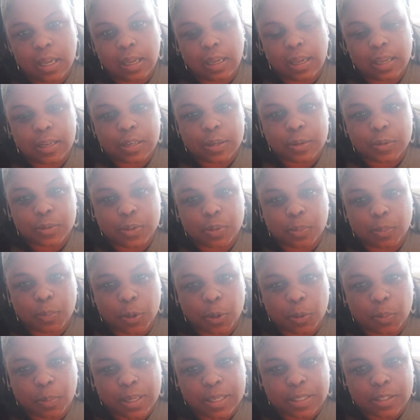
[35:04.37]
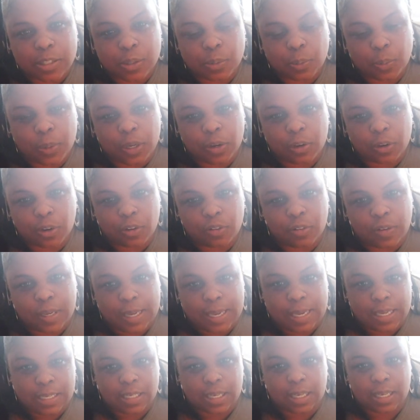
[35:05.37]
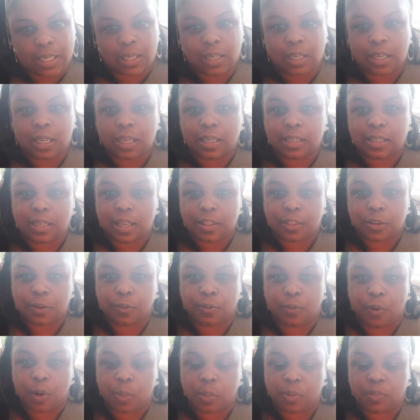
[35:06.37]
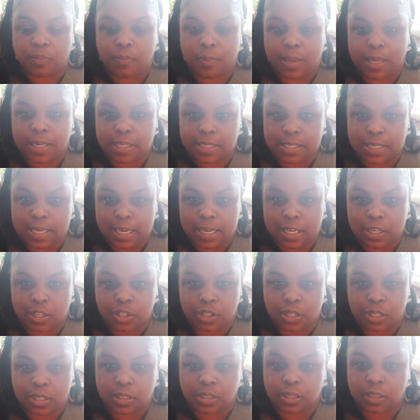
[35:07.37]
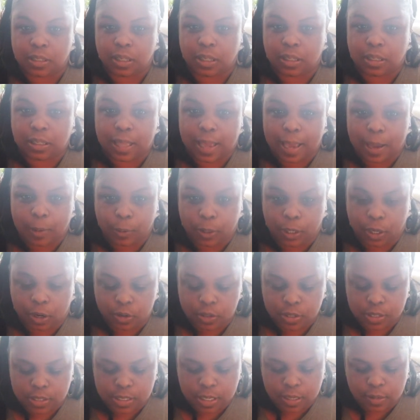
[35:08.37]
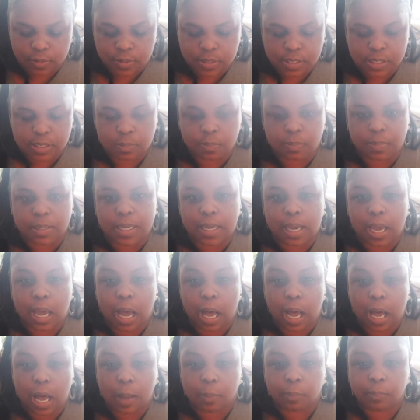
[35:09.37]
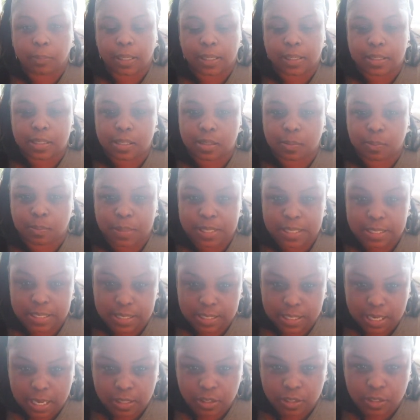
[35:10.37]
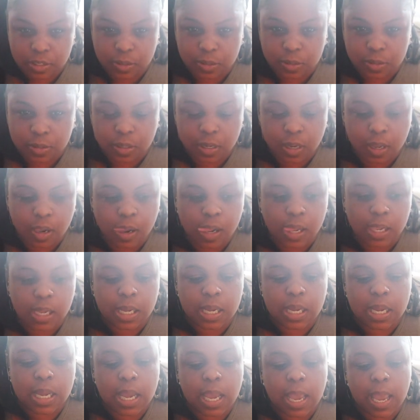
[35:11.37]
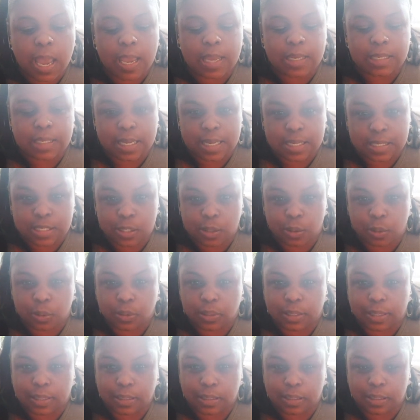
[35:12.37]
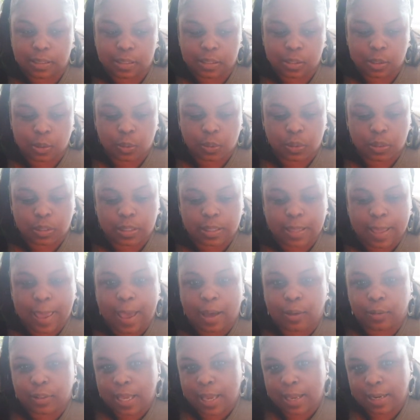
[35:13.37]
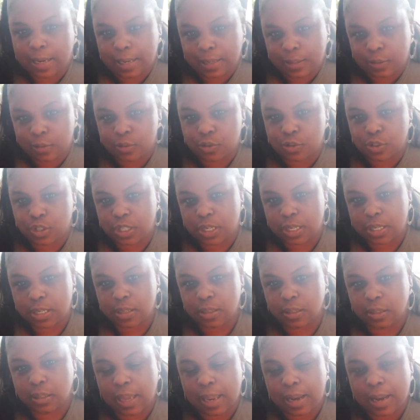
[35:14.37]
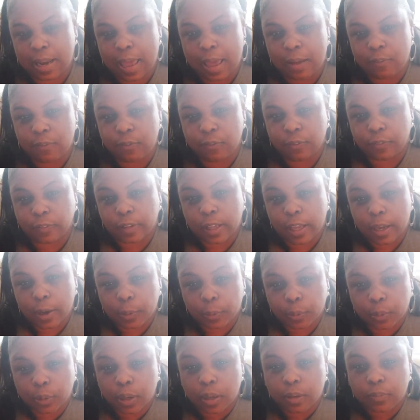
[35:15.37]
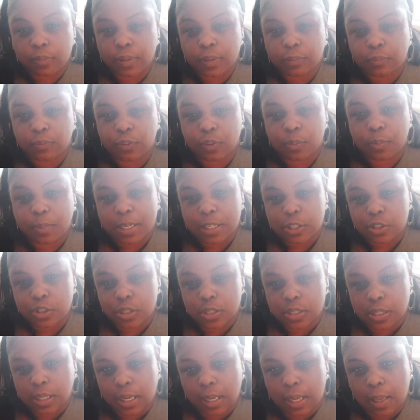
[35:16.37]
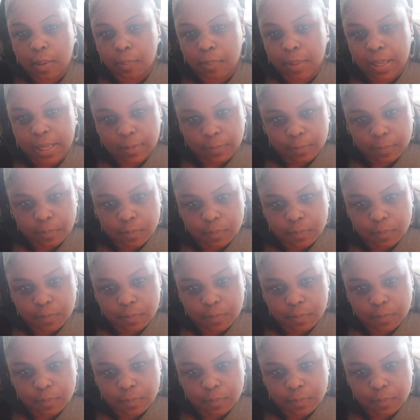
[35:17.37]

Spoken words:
In those moments, we are creating another form of meditation, allowing ourselves to be calm and to be centered, and then to allow that energy and that flow of information to come in.